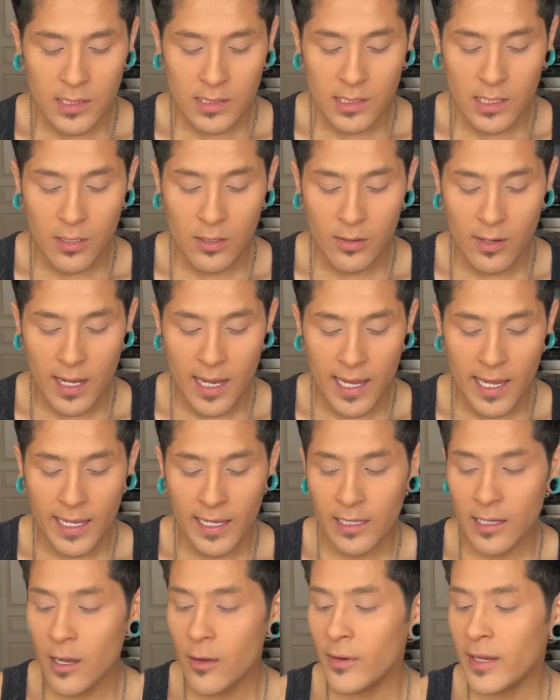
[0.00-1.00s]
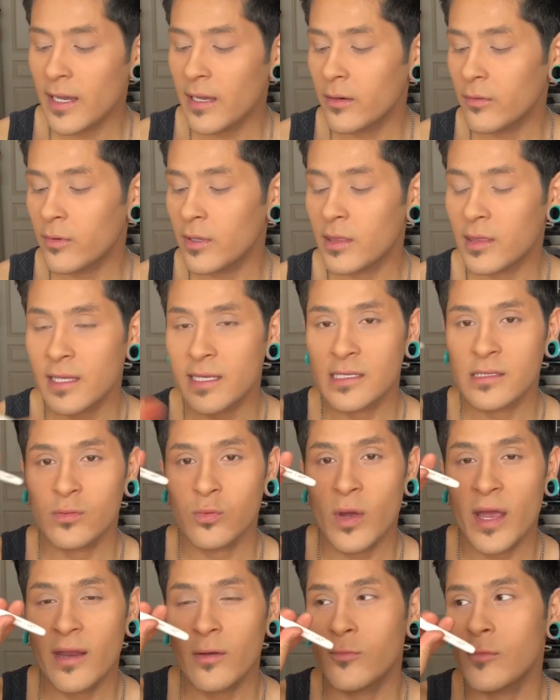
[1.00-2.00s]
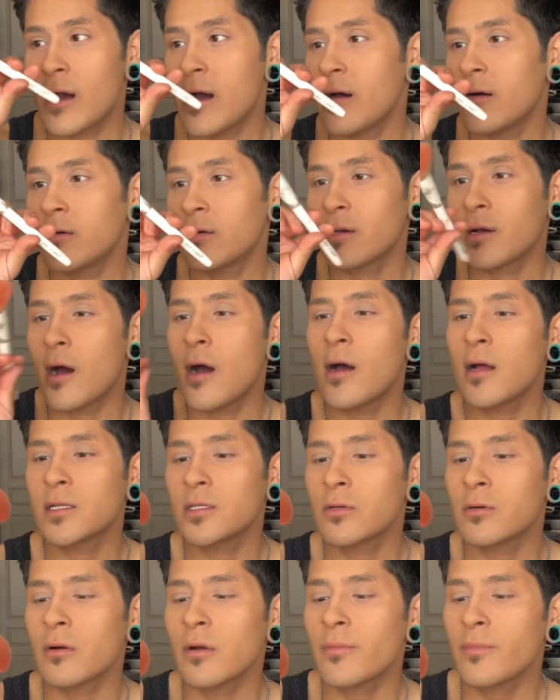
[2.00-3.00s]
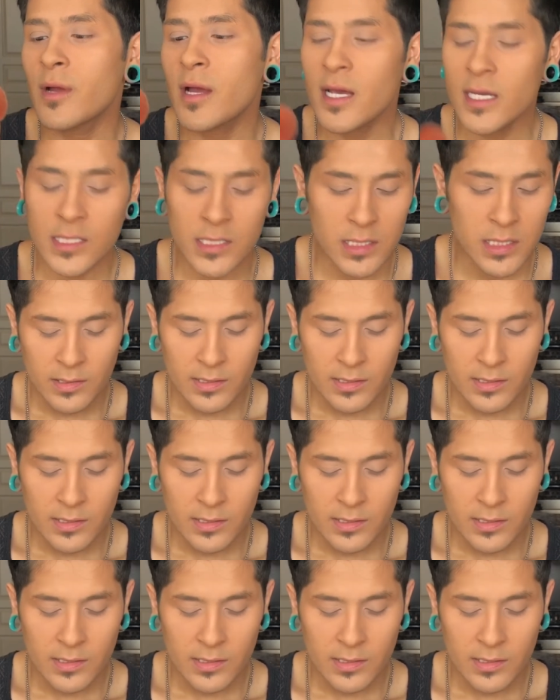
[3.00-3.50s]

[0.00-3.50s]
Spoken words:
So I go in with this Wet n Wild contour brush.